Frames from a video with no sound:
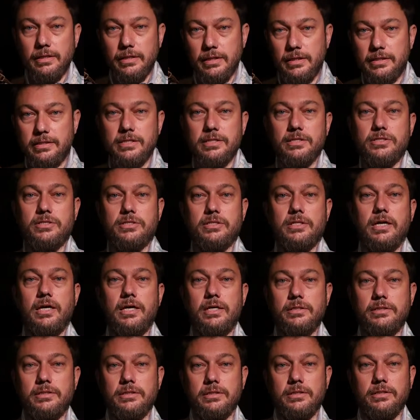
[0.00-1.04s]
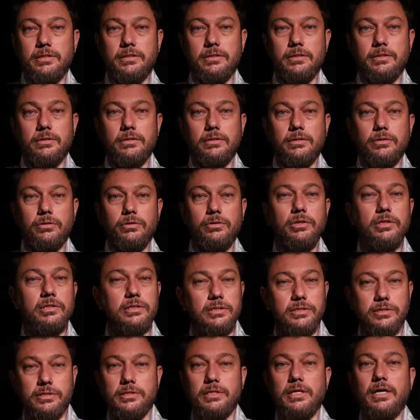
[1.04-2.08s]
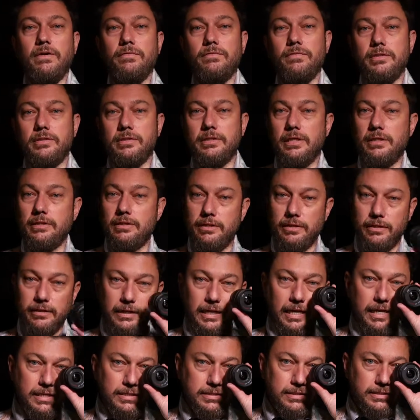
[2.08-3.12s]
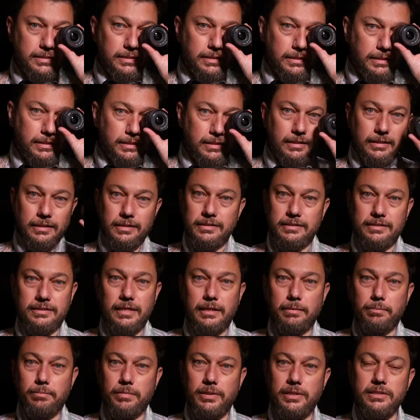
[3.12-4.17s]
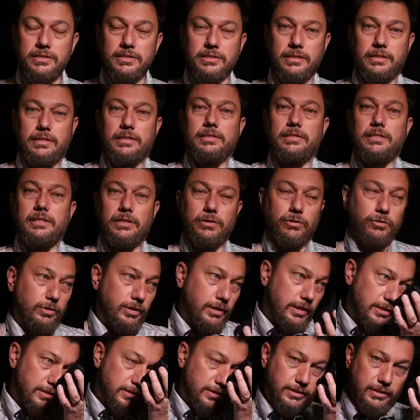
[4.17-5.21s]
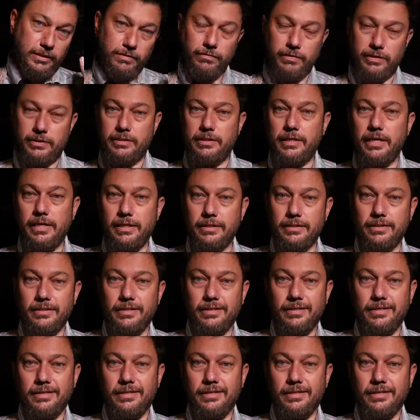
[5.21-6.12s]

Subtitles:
is a starter. You need to start with that. The lens is not means anything. You can see with that.